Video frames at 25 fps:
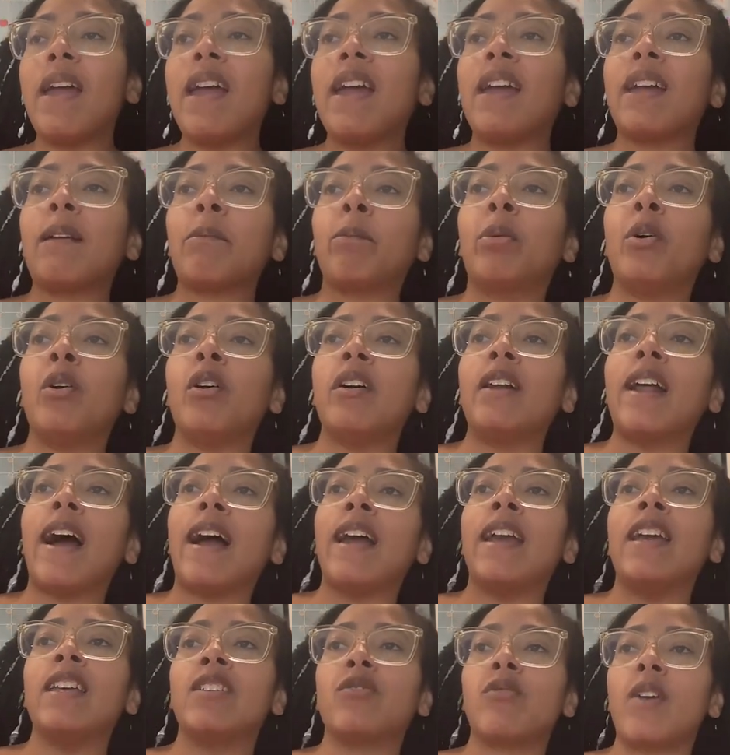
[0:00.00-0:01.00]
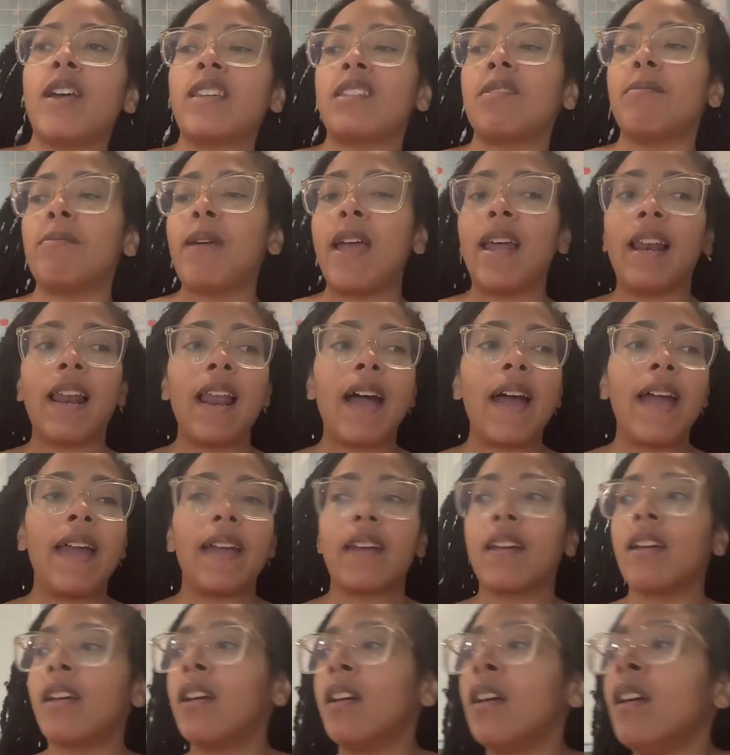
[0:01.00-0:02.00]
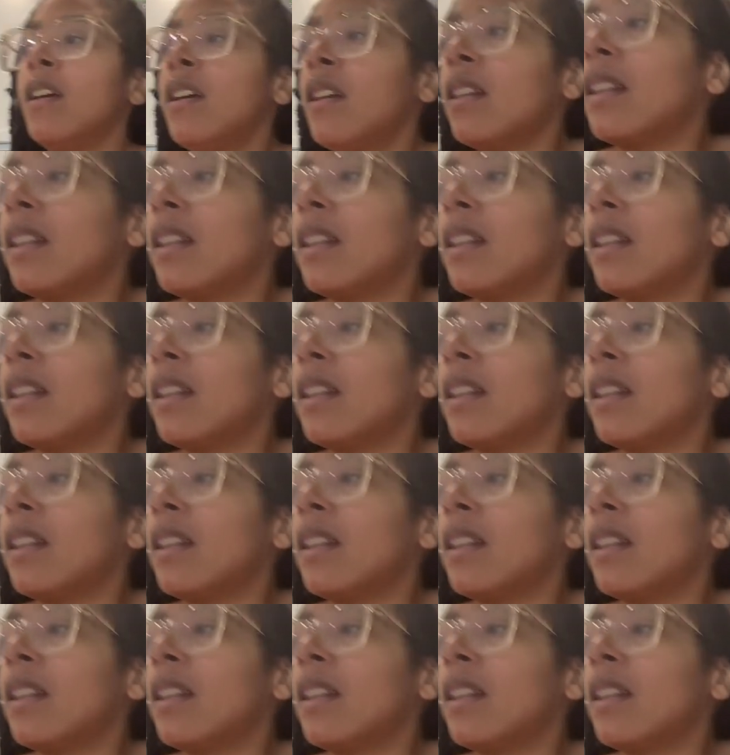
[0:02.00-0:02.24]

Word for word: the man pulled out his resume like